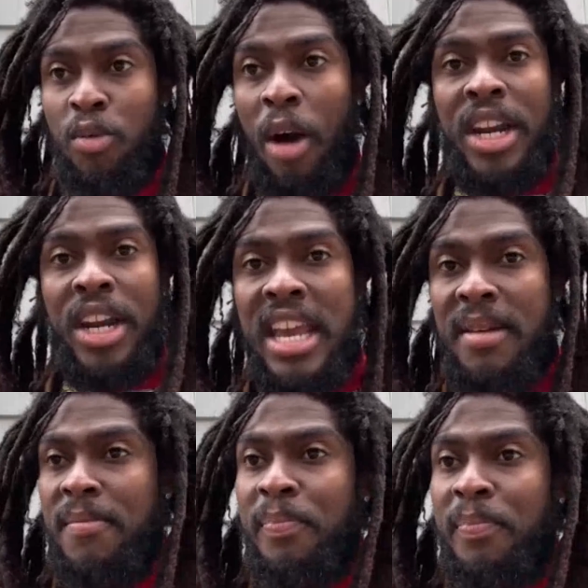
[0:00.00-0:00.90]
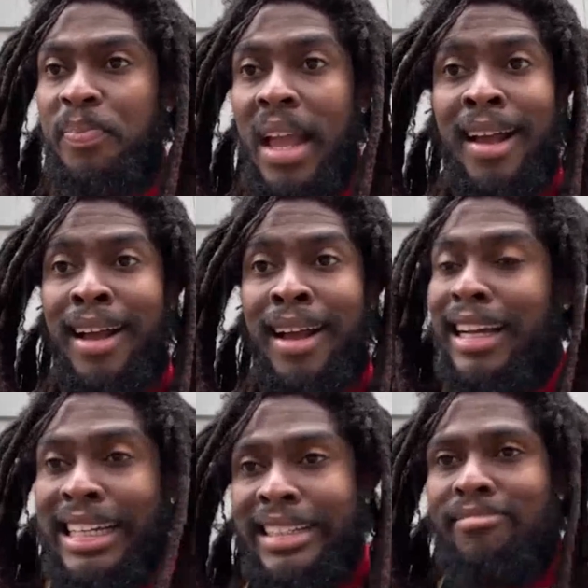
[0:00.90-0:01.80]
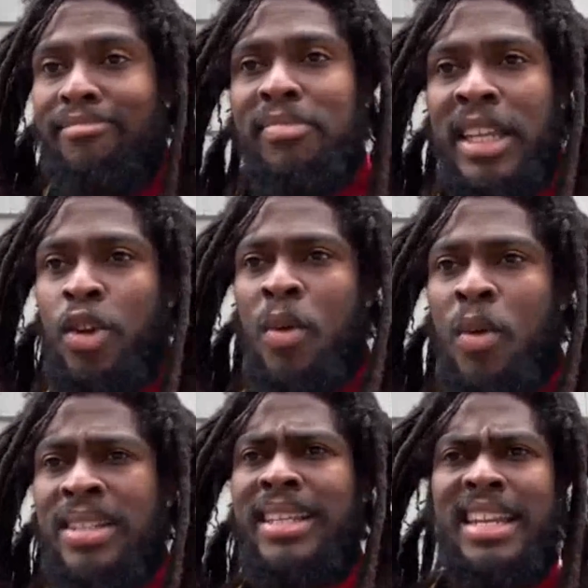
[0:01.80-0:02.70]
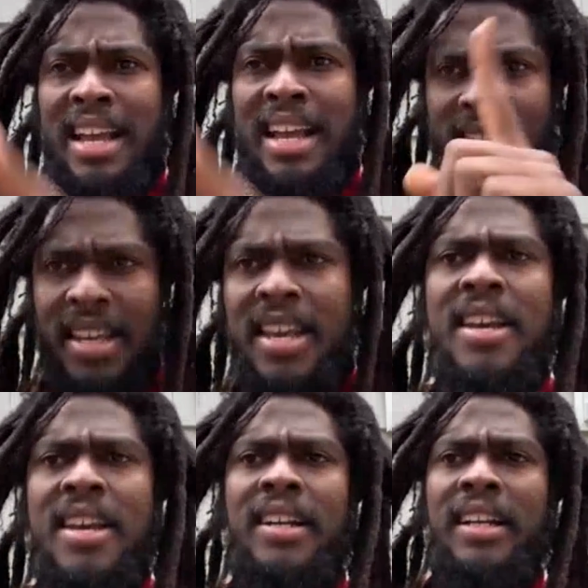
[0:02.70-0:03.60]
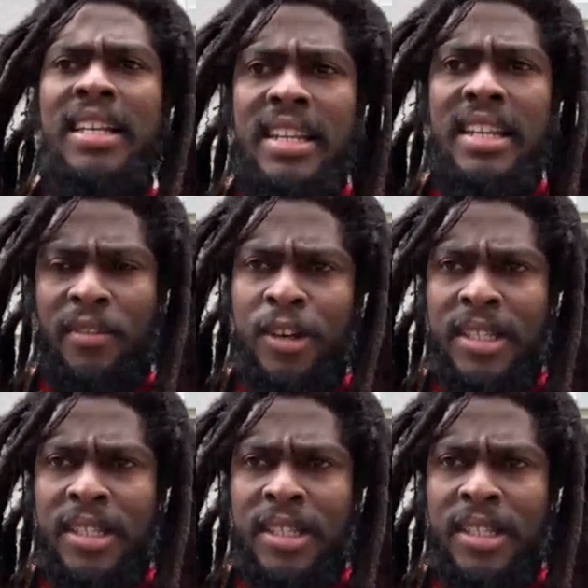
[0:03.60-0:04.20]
around him, and the US said yes, he gonna lead